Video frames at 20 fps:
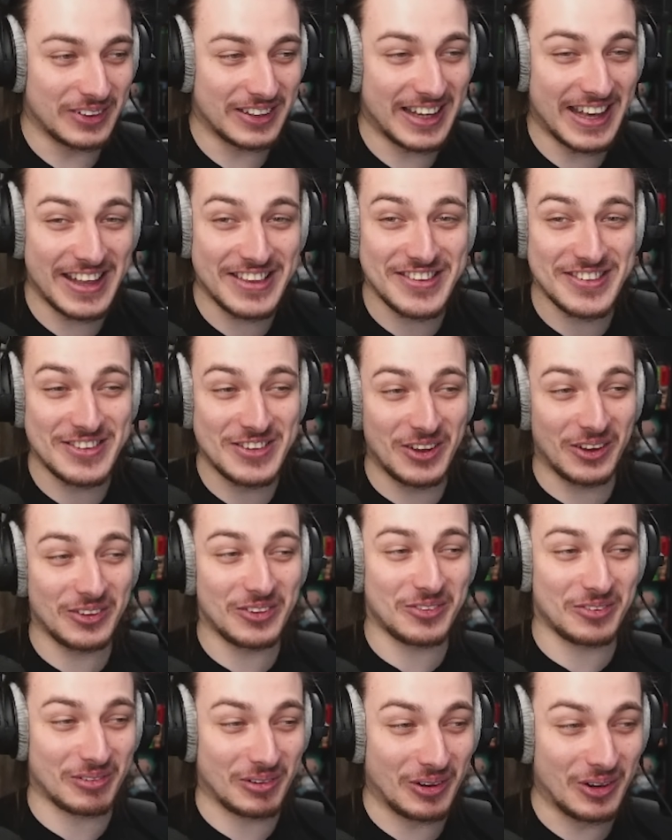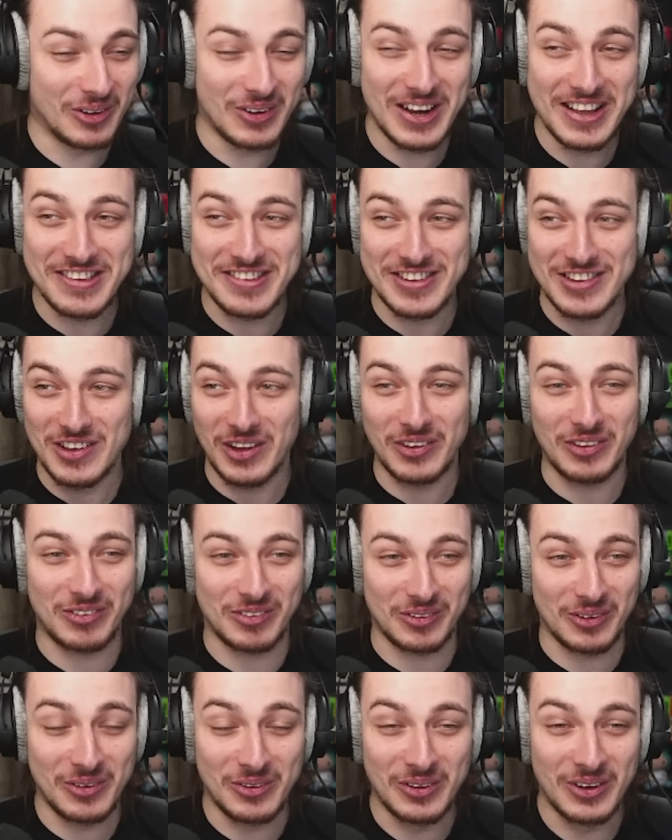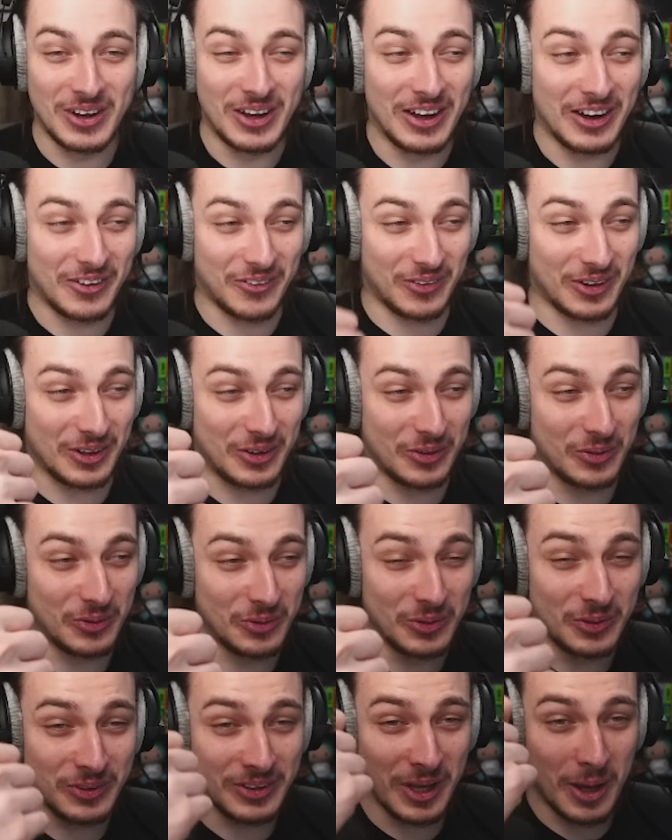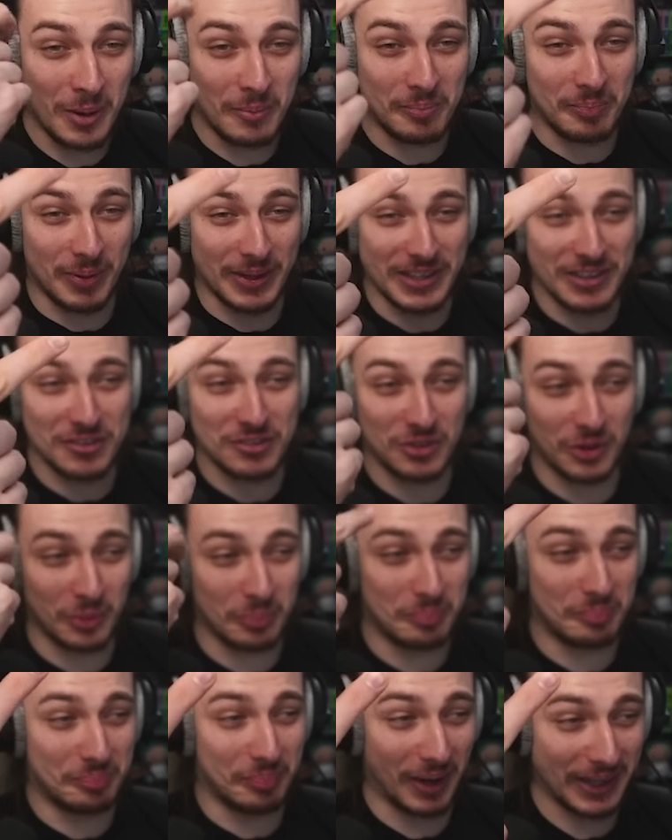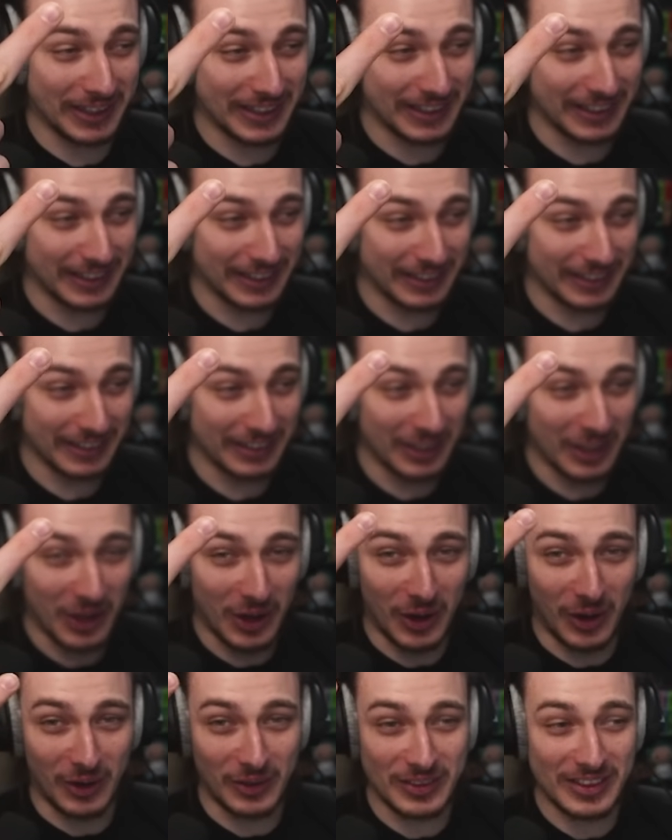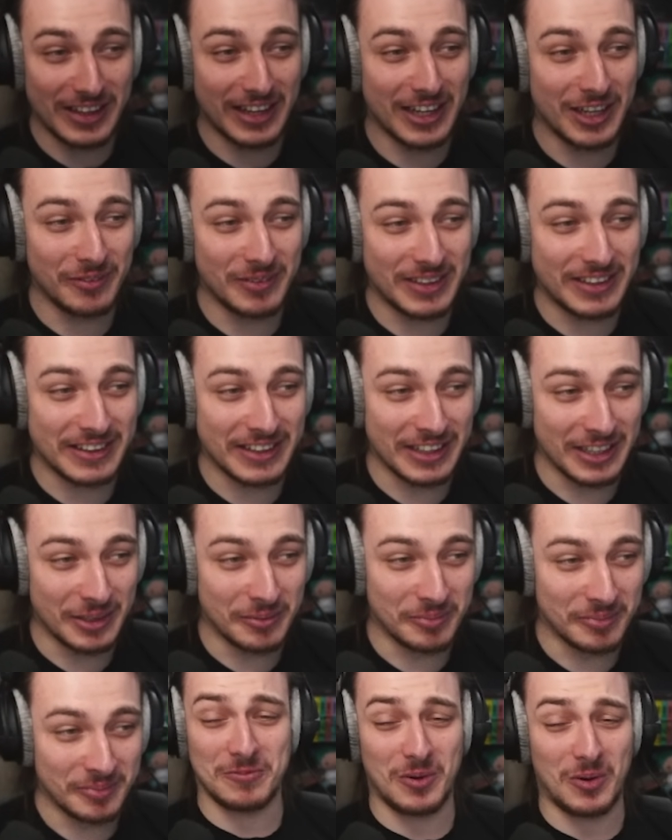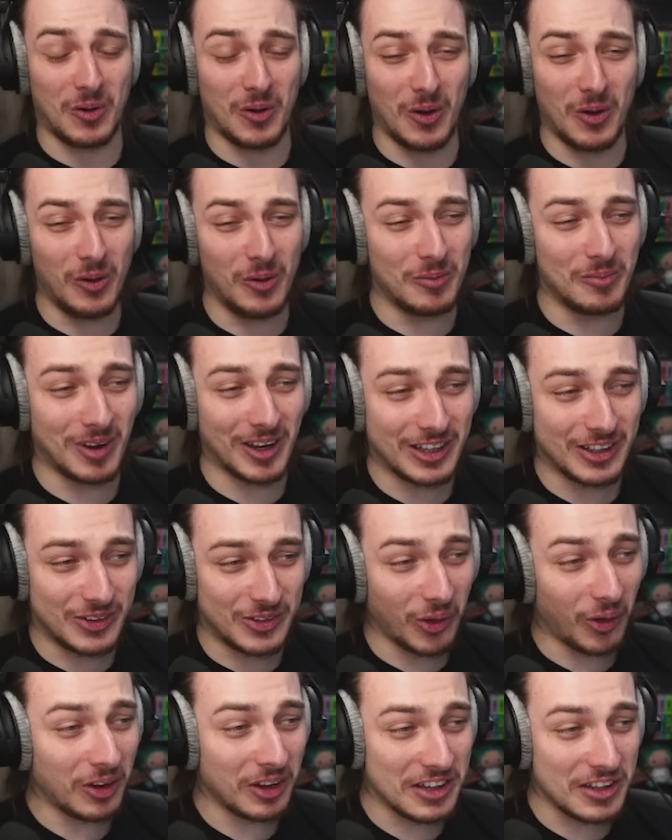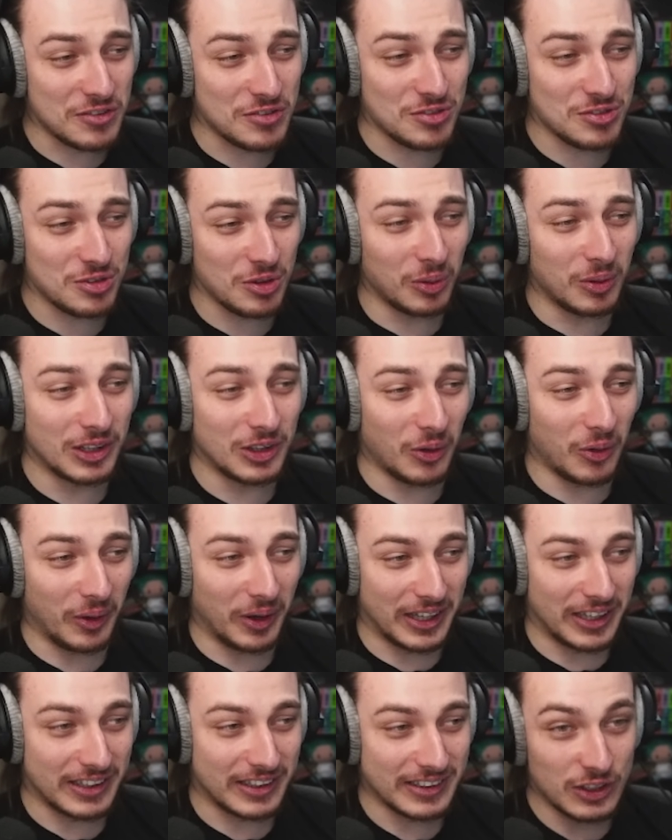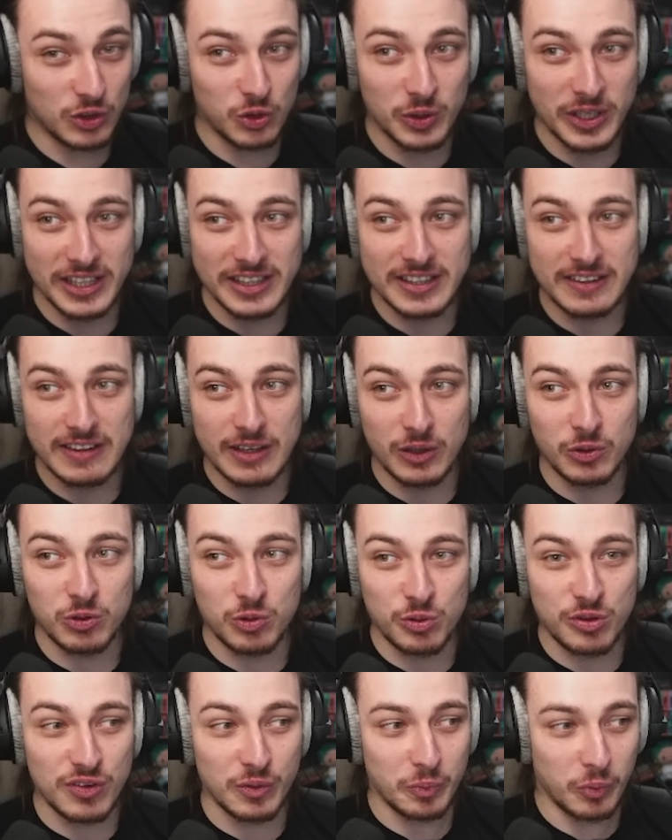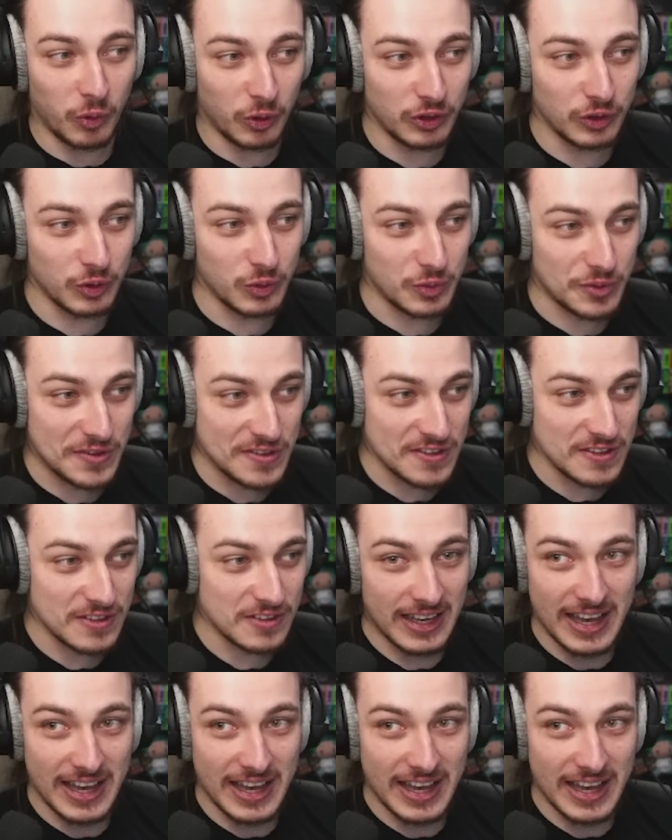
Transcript: It's not true. It's not true. Raccoon, Punisher, Bucky on the enemy team. Oh my god, it's so annoying. You can kill through support ults.